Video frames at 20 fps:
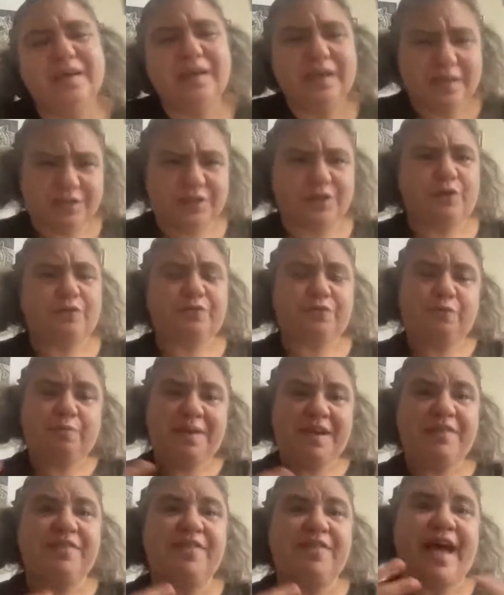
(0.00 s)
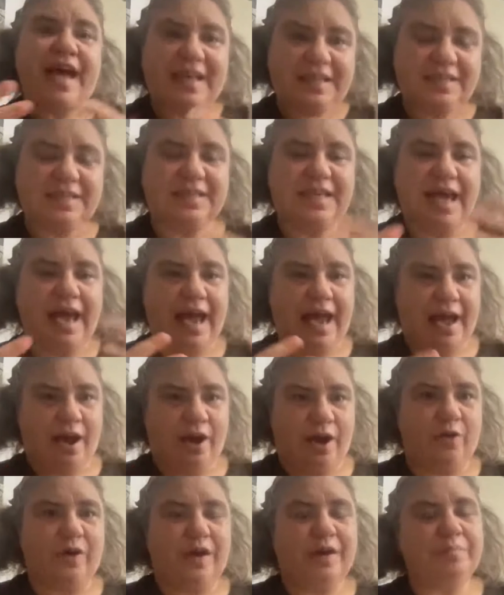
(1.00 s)
So for me, that's
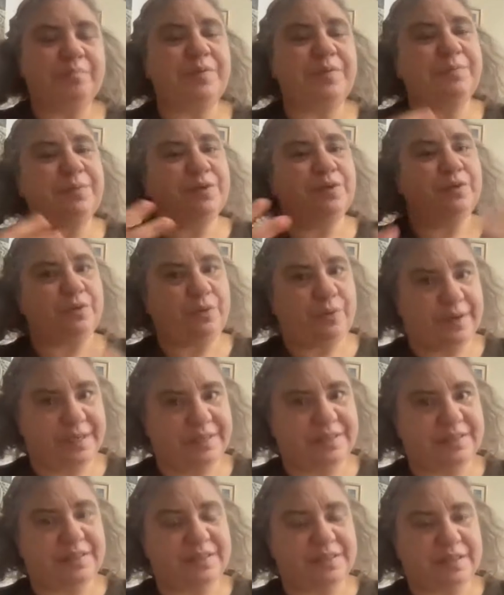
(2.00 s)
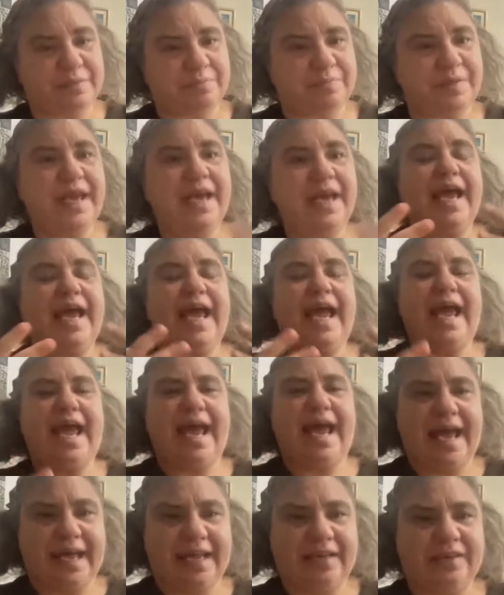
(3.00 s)
how biblical criticism
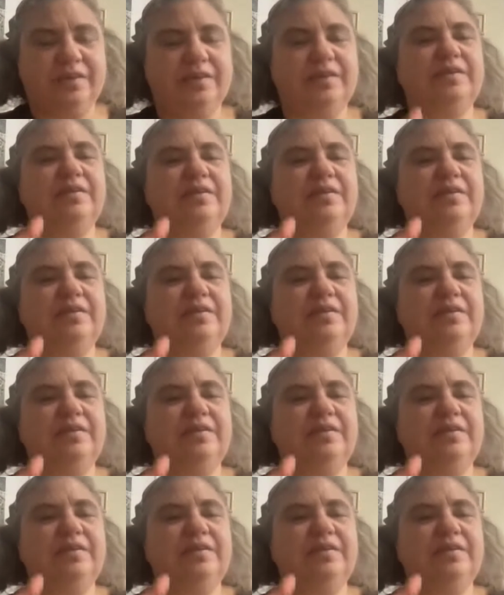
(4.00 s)
and